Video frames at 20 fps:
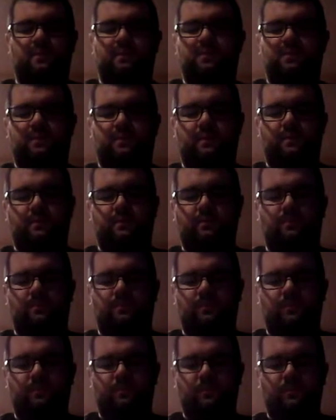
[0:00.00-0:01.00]

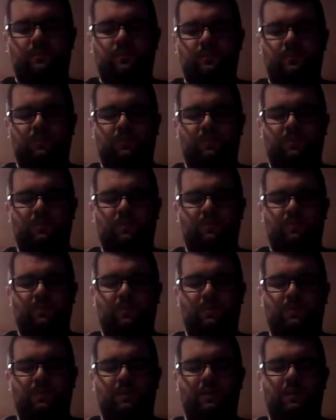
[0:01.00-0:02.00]
it was
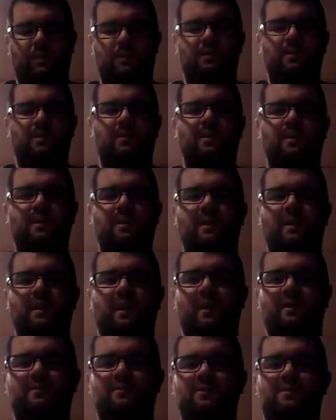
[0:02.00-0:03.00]
one of the legendary
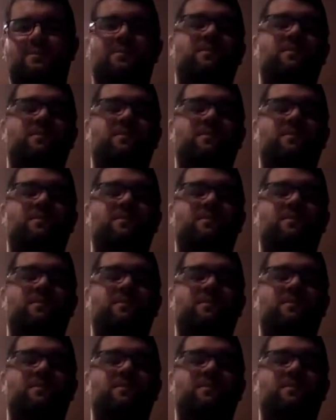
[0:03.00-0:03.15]
games